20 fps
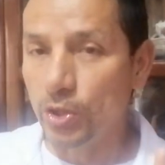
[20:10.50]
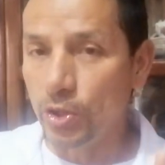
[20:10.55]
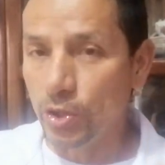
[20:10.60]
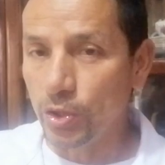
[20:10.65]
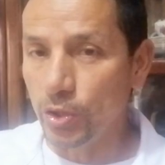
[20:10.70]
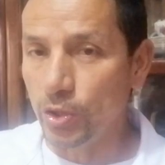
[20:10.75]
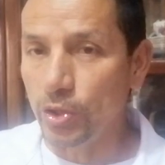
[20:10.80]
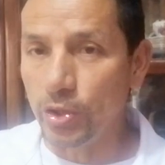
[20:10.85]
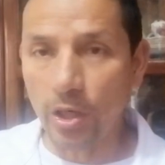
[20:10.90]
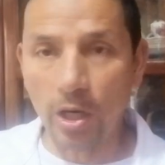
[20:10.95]

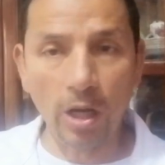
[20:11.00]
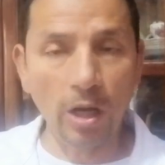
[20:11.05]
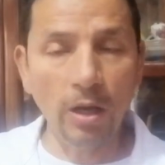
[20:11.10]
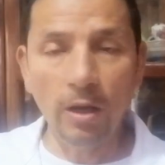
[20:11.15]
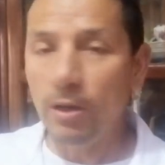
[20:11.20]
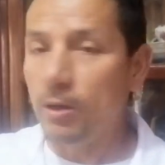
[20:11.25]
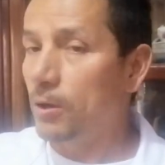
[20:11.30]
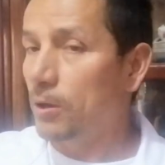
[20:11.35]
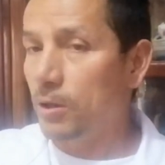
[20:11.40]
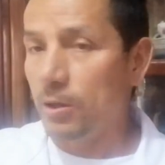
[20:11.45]

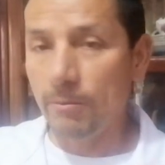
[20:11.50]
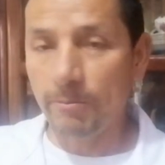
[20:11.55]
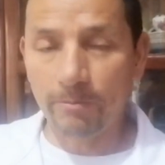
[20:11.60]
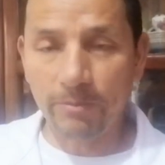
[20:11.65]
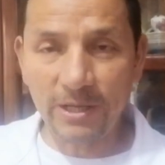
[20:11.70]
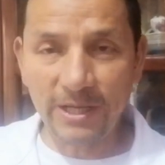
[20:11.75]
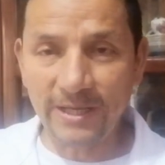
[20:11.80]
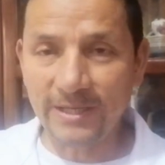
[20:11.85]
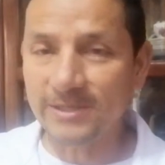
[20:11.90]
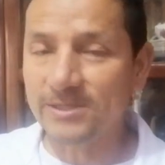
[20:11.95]
No,
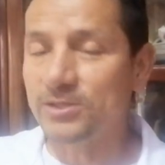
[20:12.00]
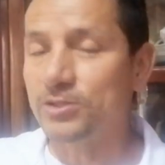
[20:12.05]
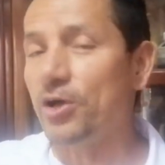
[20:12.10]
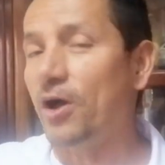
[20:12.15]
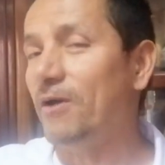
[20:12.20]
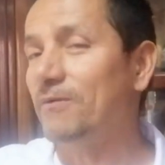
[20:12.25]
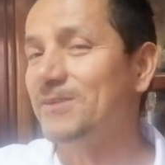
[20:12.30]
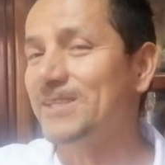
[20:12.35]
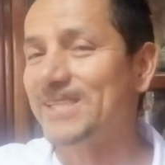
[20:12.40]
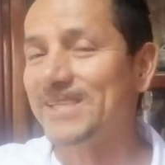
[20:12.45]
please
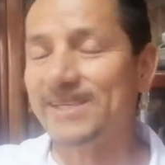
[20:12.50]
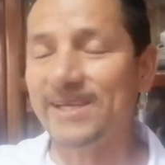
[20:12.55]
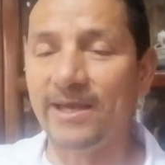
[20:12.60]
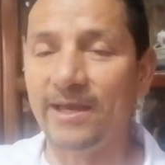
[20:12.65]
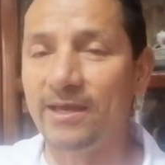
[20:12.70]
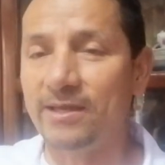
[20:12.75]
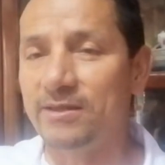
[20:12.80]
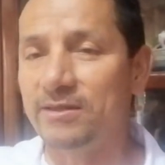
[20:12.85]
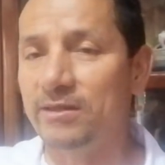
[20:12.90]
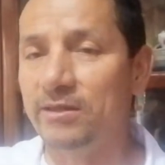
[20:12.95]
don't
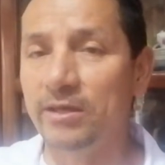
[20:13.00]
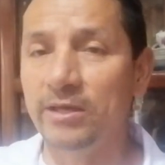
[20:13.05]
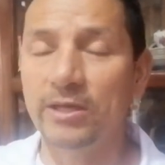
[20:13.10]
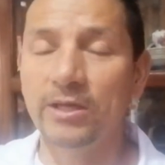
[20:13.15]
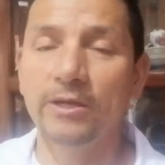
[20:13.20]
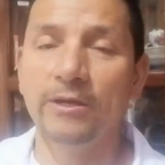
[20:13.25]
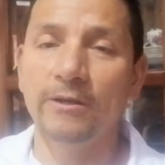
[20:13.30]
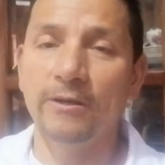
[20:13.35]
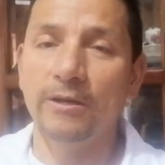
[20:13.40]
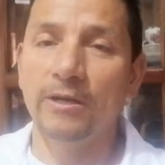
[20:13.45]
send
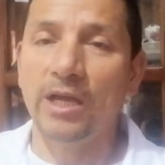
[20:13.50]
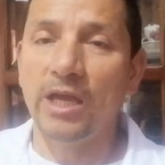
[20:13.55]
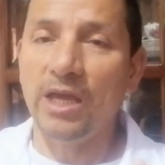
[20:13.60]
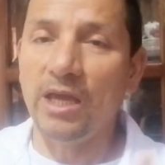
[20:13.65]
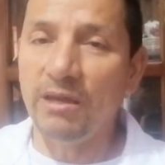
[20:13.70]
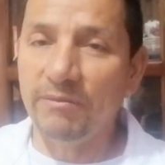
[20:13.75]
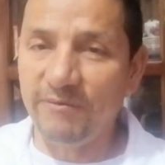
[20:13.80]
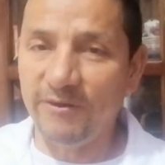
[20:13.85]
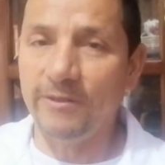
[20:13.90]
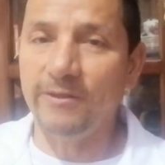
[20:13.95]

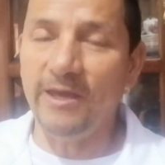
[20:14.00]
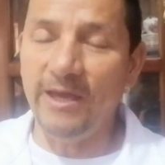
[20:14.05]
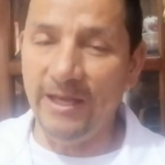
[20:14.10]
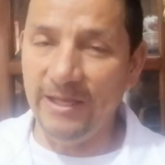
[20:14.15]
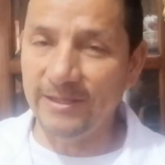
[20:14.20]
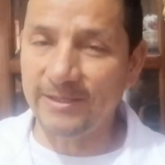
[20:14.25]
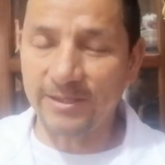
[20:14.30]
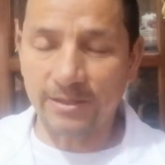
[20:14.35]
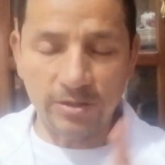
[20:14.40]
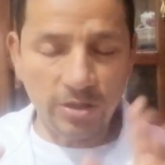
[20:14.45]

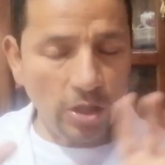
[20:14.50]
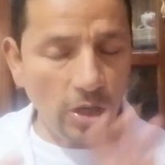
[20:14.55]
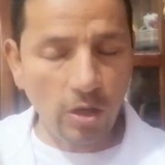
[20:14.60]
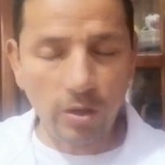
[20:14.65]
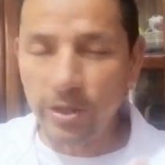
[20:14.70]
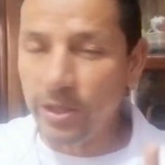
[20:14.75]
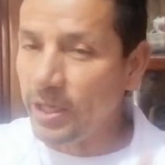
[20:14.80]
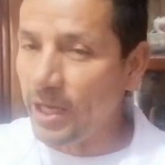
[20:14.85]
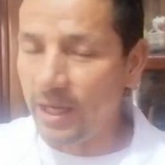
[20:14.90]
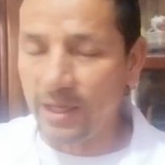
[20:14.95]
evidence.
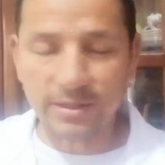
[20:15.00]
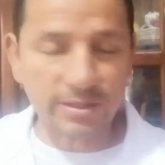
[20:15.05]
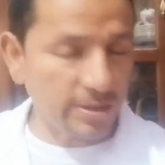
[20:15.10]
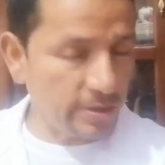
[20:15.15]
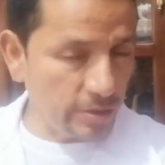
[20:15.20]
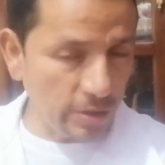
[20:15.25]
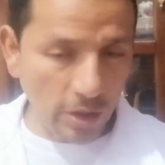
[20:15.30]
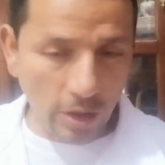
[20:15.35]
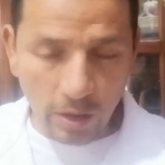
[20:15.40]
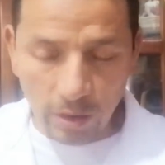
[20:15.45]
Not yet,
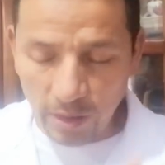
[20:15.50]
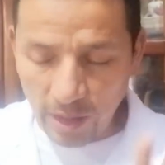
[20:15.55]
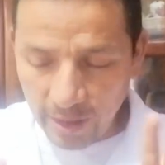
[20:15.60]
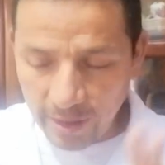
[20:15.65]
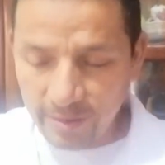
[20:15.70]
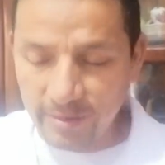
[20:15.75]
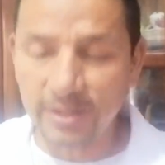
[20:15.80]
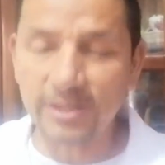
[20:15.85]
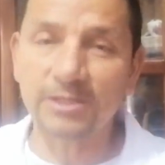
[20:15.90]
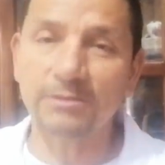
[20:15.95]
not
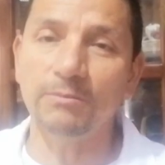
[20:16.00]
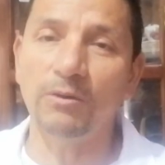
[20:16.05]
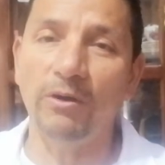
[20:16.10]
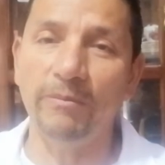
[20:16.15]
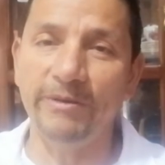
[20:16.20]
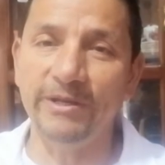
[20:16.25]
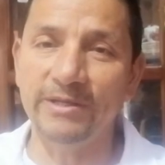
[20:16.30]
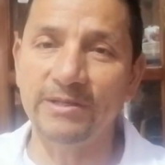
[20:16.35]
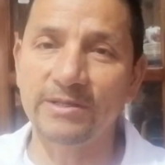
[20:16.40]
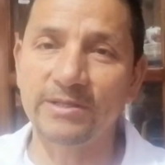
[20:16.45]
in this
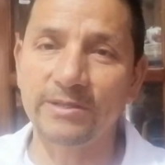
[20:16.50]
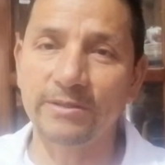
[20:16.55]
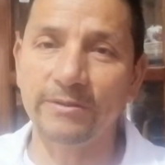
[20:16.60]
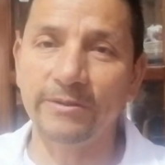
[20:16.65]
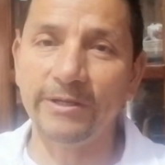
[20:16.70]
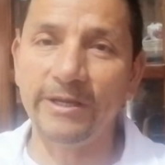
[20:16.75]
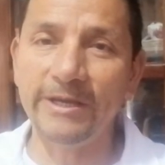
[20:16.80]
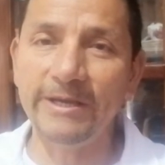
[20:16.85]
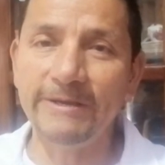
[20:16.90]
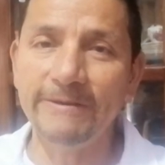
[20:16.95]
moment,
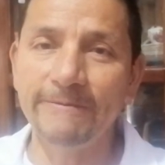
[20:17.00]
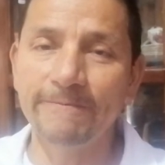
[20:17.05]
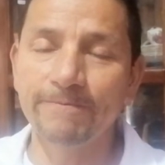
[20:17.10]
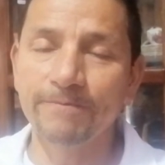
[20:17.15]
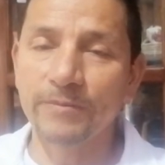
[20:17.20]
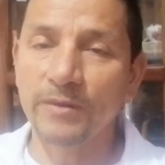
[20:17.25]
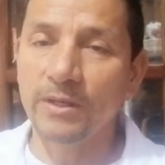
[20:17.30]
okay?